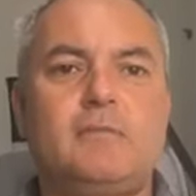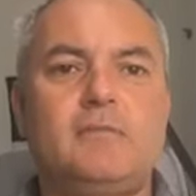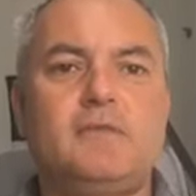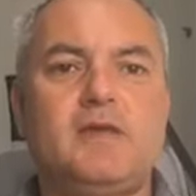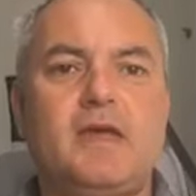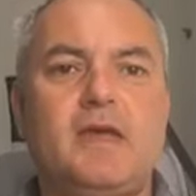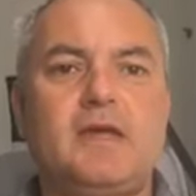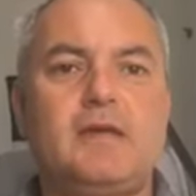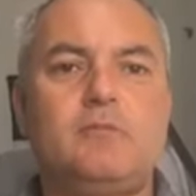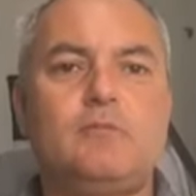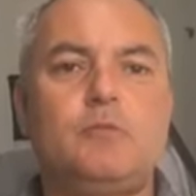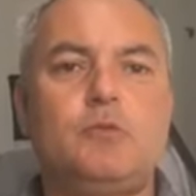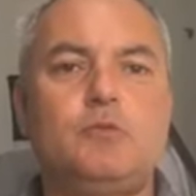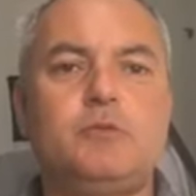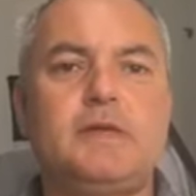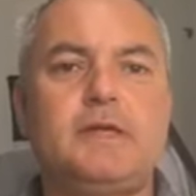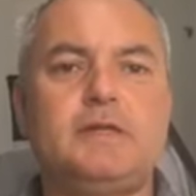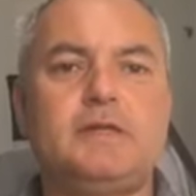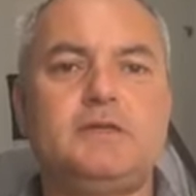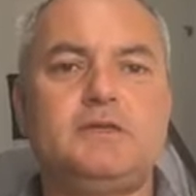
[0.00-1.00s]
day.
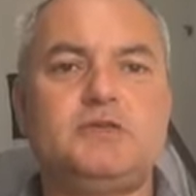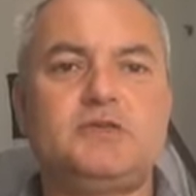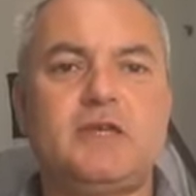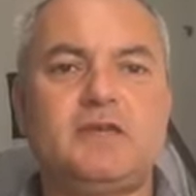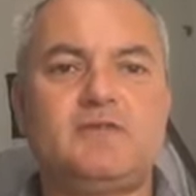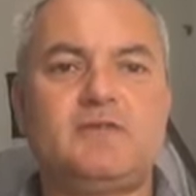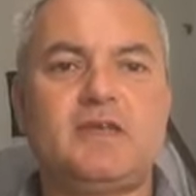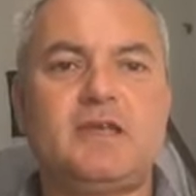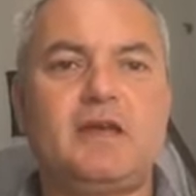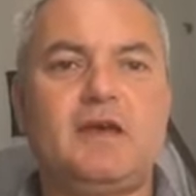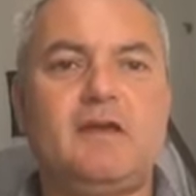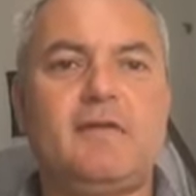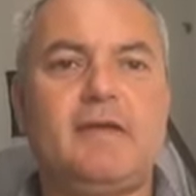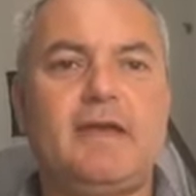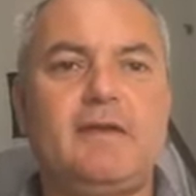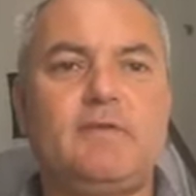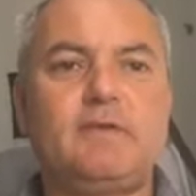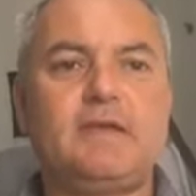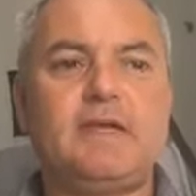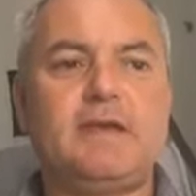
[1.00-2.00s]
Morning, Jessica,
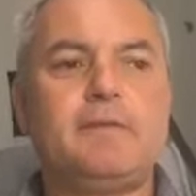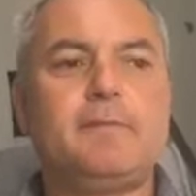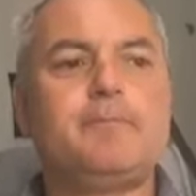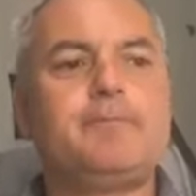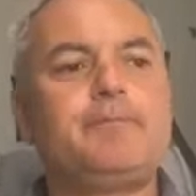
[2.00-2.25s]
how are you?